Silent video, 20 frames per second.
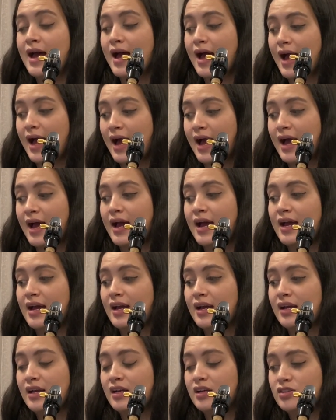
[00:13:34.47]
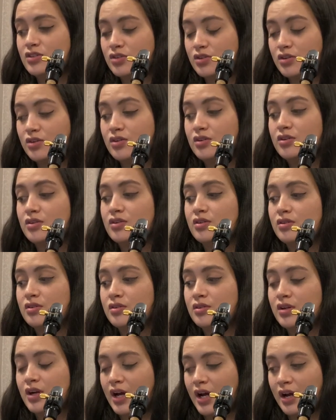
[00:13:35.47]
A,
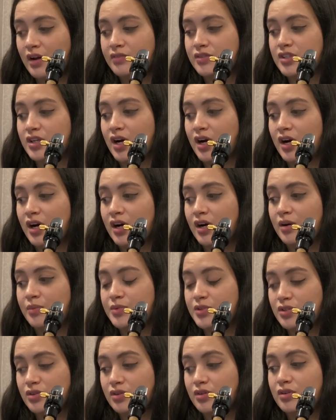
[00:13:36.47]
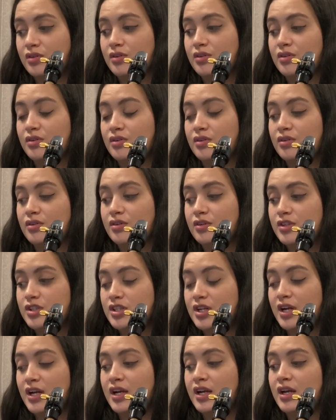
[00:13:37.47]
2, F sharp, 2,
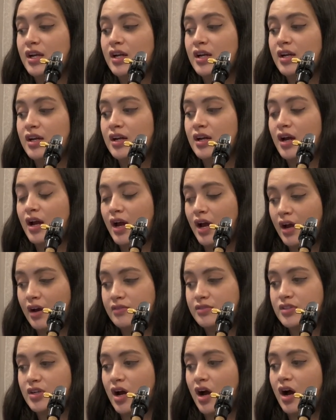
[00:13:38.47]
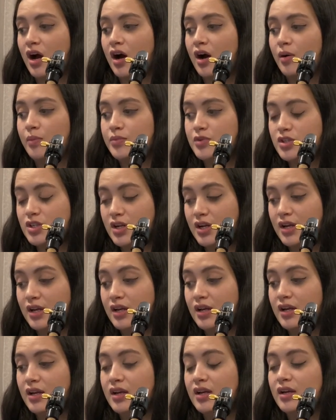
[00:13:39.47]
G, F sharp,
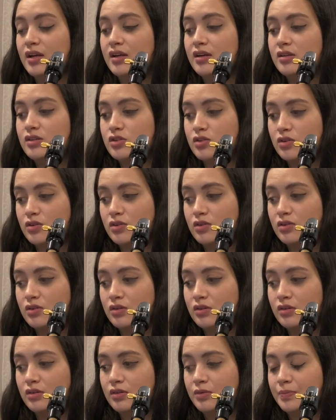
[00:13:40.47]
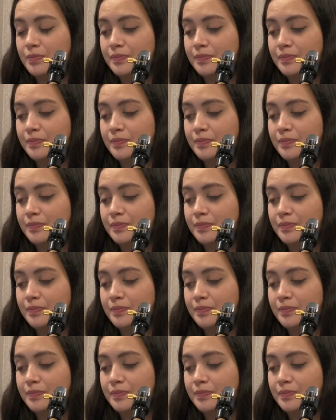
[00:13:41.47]
G, 2.